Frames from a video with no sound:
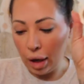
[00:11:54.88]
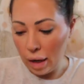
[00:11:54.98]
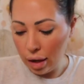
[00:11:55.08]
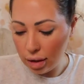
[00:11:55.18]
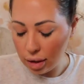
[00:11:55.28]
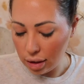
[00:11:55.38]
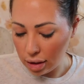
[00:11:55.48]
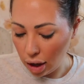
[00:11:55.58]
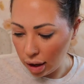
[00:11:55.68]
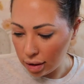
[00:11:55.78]
but it's
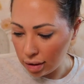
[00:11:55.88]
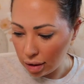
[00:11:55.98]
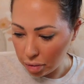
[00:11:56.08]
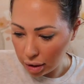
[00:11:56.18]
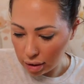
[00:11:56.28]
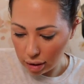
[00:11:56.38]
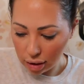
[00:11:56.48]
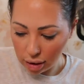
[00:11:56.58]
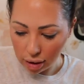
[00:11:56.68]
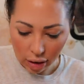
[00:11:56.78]
not as deep as
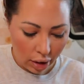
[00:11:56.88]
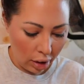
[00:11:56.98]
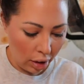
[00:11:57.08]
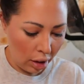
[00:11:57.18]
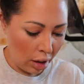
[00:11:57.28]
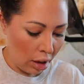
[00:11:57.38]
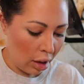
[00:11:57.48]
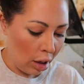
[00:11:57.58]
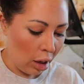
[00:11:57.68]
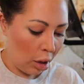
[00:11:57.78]
it
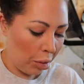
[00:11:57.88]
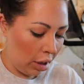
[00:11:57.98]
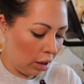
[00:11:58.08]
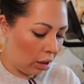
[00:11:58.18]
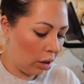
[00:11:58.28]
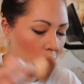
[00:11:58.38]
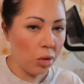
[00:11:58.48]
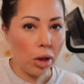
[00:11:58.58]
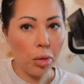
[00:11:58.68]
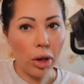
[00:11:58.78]
appears
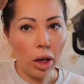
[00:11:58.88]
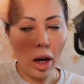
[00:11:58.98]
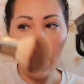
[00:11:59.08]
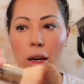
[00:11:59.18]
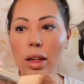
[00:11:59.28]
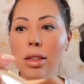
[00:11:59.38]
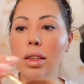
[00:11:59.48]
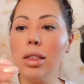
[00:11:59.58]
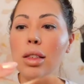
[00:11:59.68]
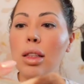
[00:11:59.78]
when you put it on. This
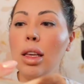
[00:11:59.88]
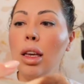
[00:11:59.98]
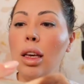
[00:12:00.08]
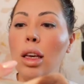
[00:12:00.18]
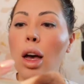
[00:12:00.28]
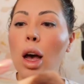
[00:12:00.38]
is the